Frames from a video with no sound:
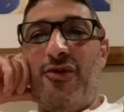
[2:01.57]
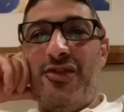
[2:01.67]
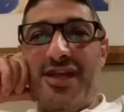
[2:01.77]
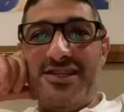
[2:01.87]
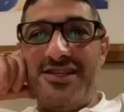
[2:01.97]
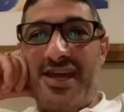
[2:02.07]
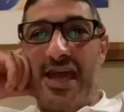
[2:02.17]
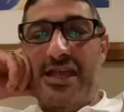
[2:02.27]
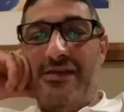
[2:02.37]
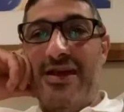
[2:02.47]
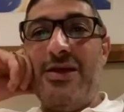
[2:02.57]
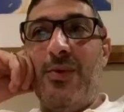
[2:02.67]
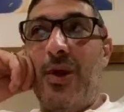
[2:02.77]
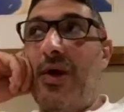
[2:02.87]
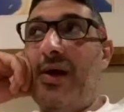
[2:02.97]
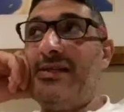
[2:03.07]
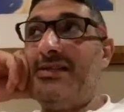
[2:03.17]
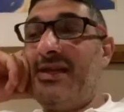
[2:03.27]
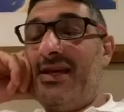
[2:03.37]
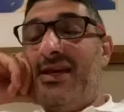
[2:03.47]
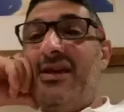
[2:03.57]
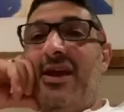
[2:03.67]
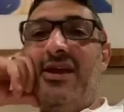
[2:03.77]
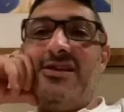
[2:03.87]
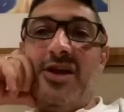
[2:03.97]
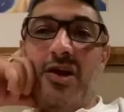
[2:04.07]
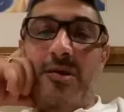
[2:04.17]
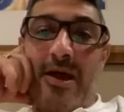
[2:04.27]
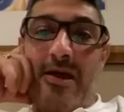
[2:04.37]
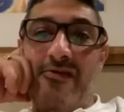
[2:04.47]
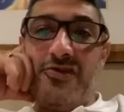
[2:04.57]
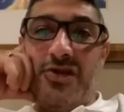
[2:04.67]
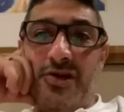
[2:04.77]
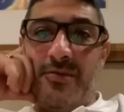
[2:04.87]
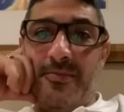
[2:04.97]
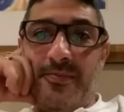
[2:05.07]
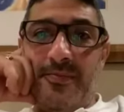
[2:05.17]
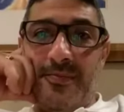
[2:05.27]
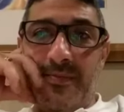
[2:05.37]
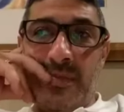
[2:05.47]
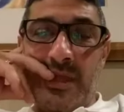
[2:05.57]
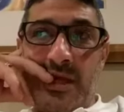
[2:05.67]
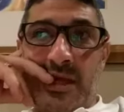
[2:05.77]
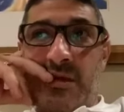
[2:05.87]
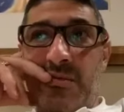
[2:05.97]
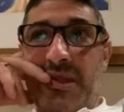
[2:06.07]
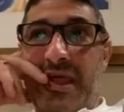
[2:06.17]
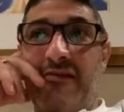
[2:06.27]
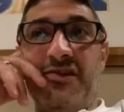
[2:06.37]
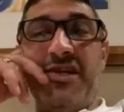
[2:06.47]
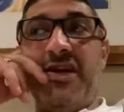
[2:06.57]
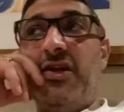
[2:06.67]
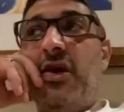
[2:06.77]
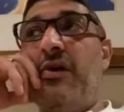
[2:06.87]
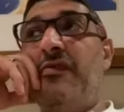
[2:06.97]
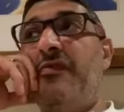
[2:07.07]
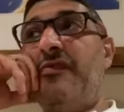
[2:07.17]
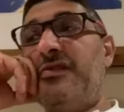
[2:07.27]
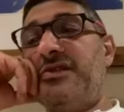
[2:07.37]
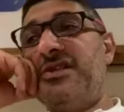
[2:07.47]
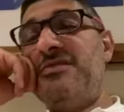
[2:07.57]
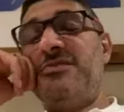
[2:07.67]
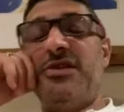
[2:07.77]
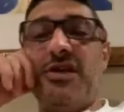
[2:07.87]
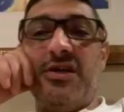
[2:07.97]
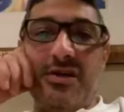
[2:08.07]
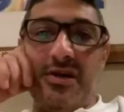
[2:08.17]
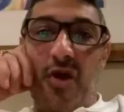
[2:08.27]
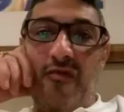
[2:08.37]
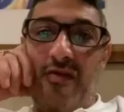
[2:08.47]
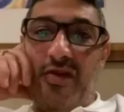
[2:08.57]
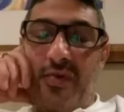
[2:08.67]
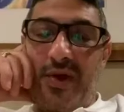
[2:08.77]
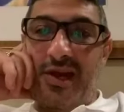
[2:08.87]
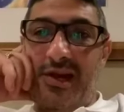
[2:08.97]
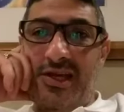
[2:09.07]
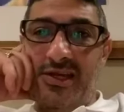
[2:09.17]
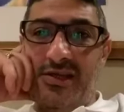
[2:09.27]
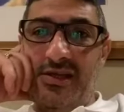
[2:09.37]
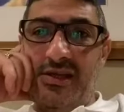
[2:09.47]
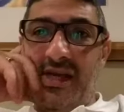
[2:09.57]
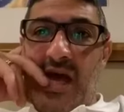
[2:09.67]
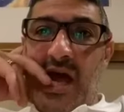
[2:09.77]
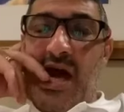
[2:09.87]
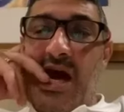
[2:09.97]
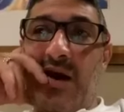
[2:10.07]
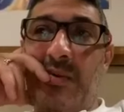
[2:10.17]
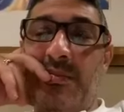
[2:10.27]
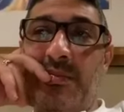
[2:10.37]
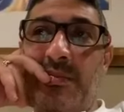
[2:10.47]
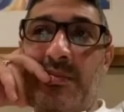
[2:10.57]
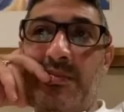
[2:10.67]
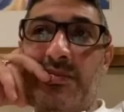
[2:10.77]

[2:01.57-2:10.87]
gone down to 10. You've equalised. It's only a matter of time. But that second half seemed to go very quickly. Time